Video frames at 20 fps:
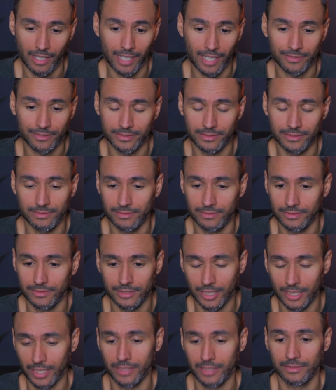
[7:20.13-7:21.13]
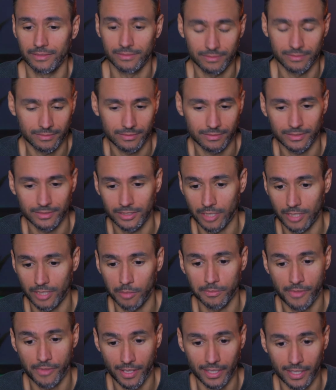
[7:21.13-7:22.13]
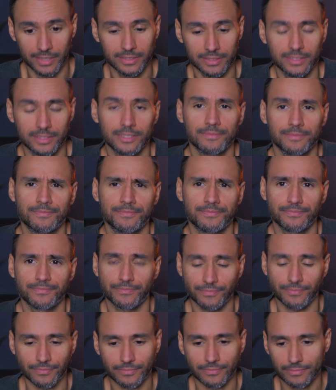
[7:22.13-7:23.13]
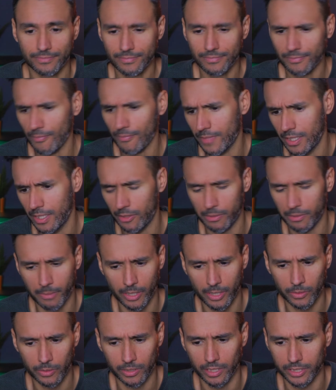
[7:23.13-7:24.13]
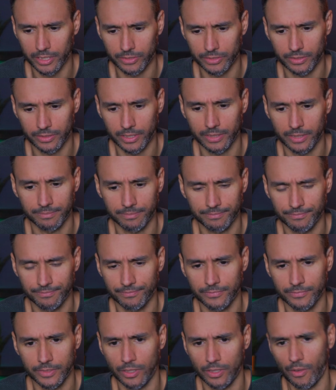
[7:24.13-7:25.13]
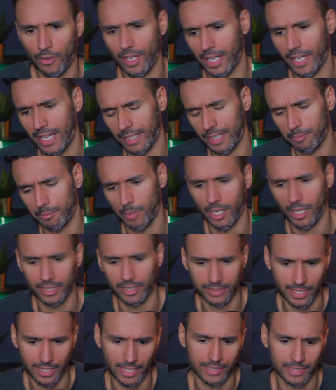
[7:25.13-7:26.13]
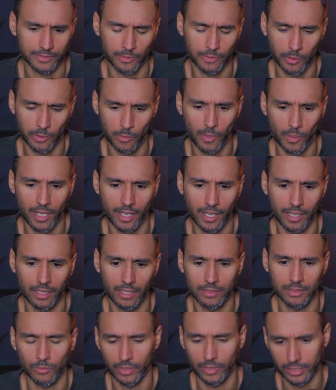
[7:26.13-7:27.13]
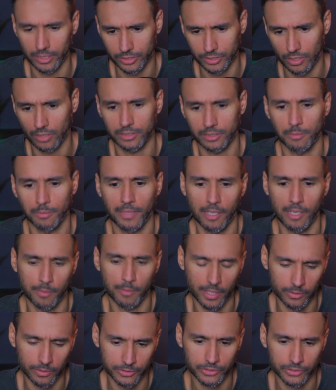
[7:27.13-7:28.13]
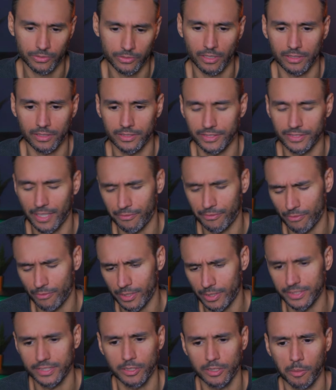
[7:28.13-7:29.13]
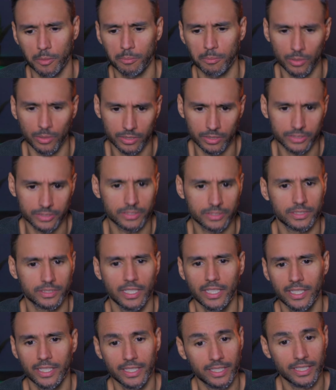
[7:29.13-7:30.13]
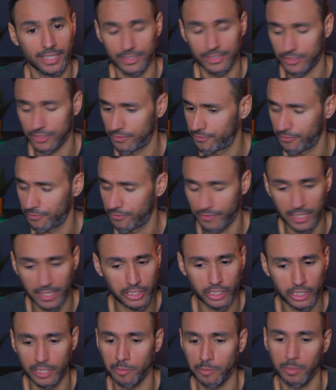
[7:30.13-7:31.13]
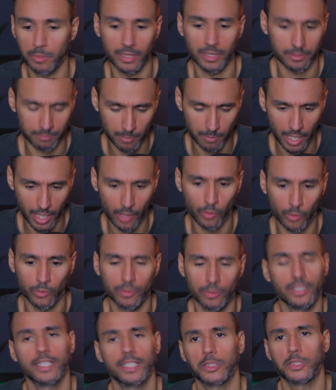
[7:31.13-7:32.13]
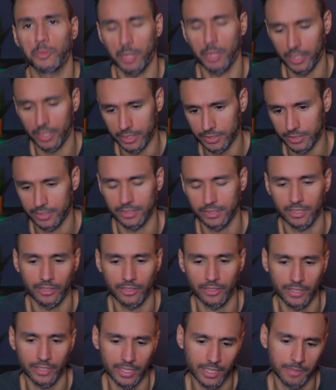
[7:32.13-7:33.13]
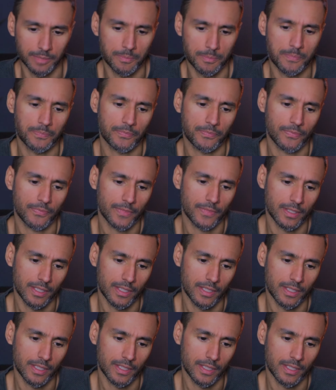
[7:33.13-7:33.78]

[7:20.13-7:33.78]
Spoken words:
you know, I've done some things here in my own country. You know, I had a podcast for a while where I talked about my own struggles. I've written some books. It's fiction, but my own experiences are in it.